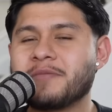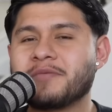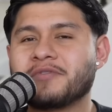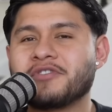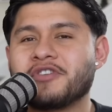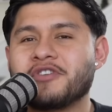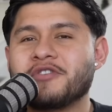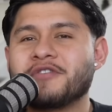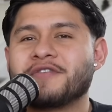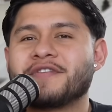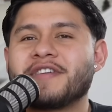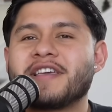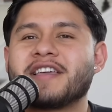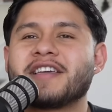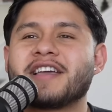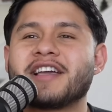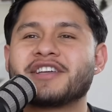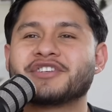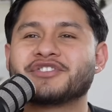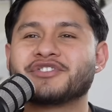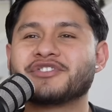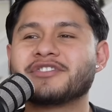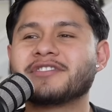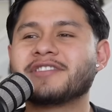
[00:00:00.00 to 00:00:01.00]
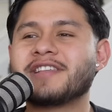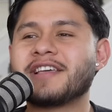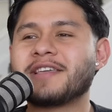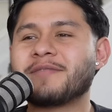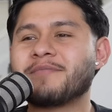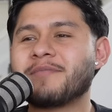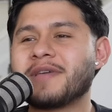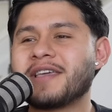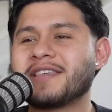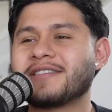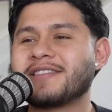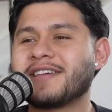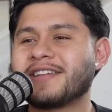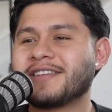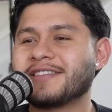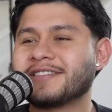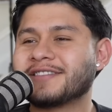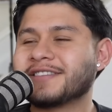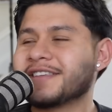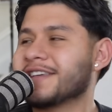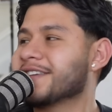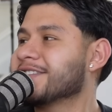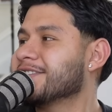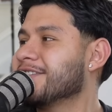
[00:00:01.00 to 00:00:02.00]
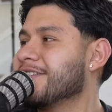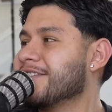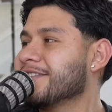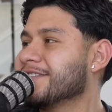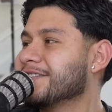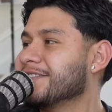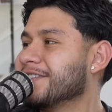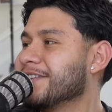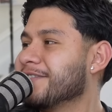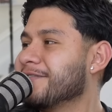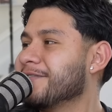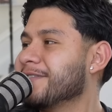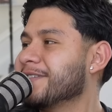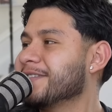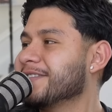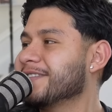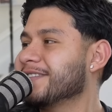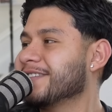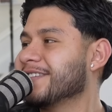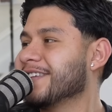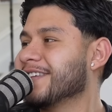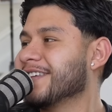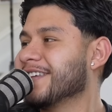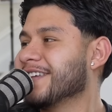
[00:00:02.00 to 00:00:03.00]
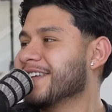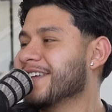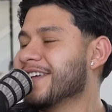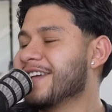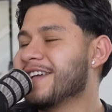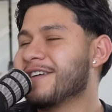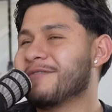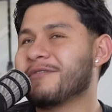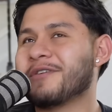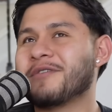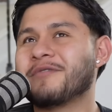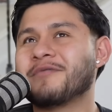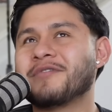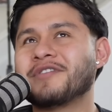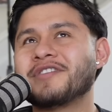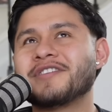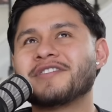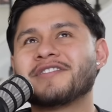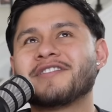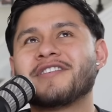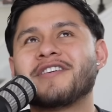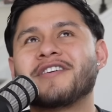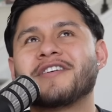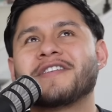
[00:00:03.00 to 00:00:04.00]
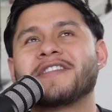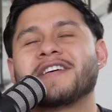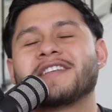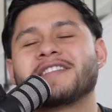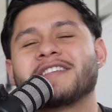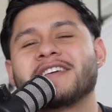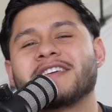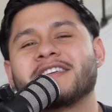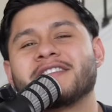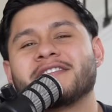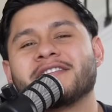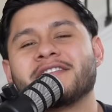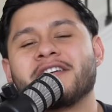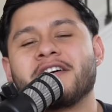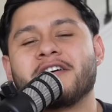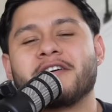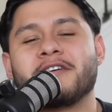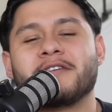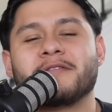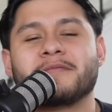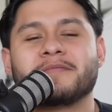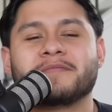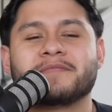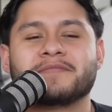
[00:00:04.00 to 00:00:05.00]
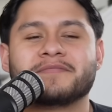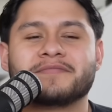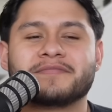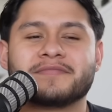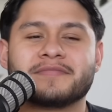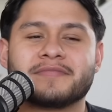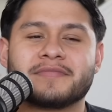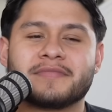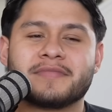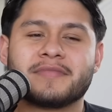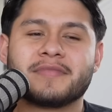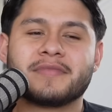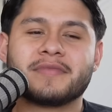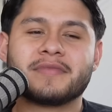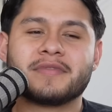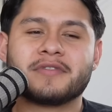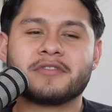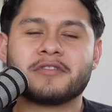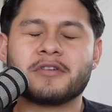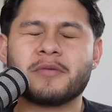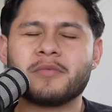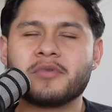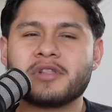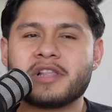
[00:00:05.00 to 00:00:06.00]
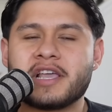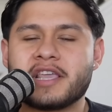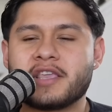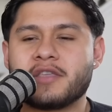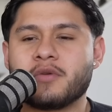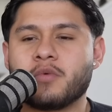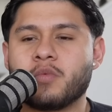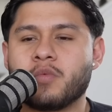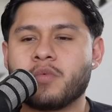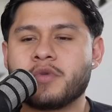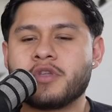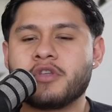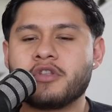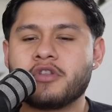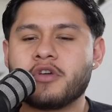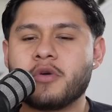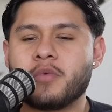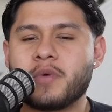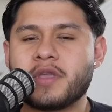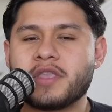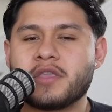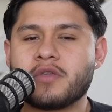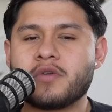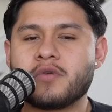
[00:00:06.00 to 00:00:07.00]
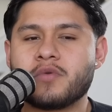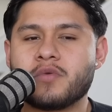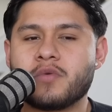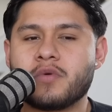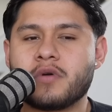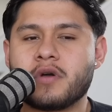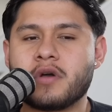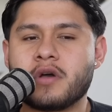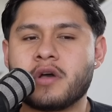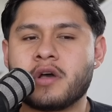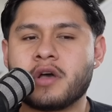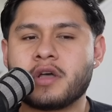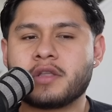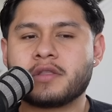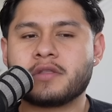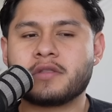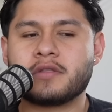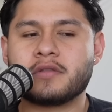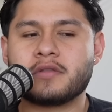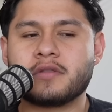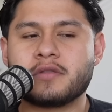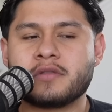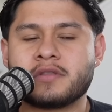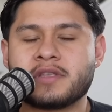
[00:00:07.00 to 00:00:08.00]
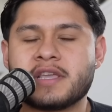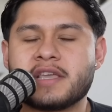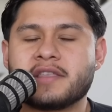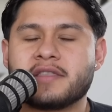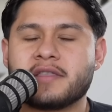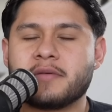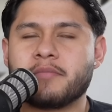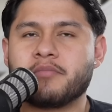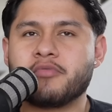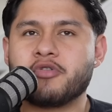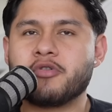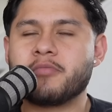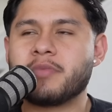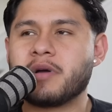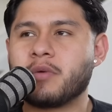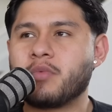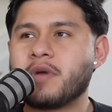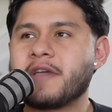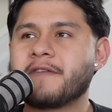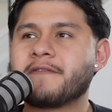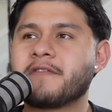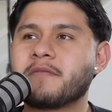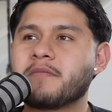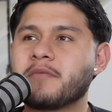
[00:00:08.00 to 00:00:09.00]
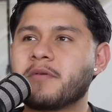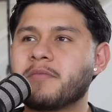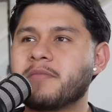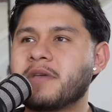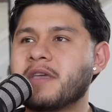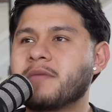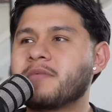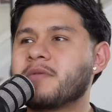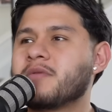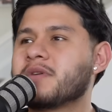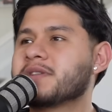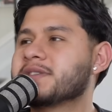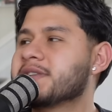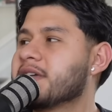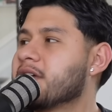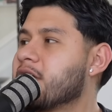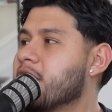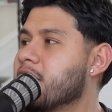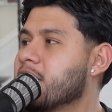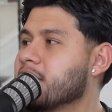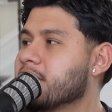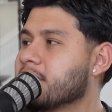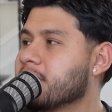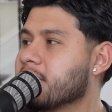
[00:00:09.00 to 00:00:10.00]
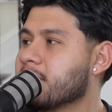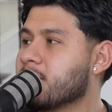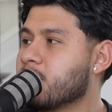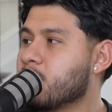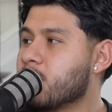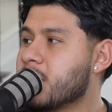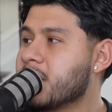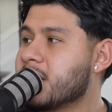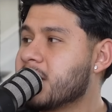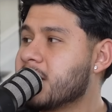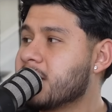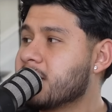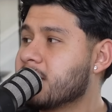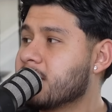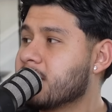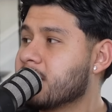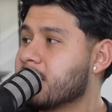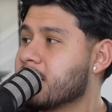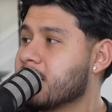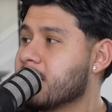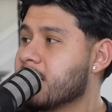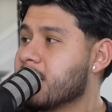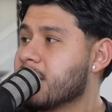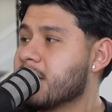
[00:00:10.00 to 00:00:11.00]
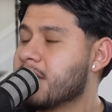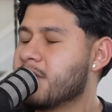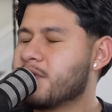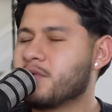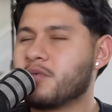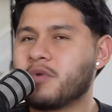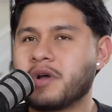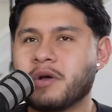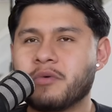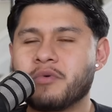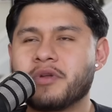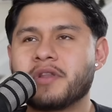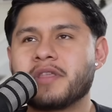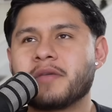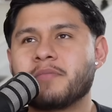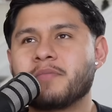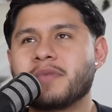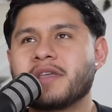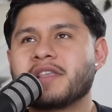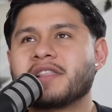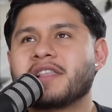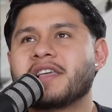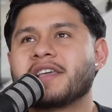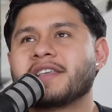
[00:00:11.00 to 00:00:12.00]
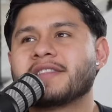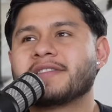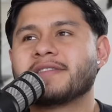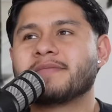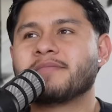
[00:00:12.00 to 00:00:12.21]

but, do you think i should like make that a tiktok series yeah well what do you call that like um como like you know when you on take the boob away from a baby. What's it called? Weaning. Weaning. What would it be like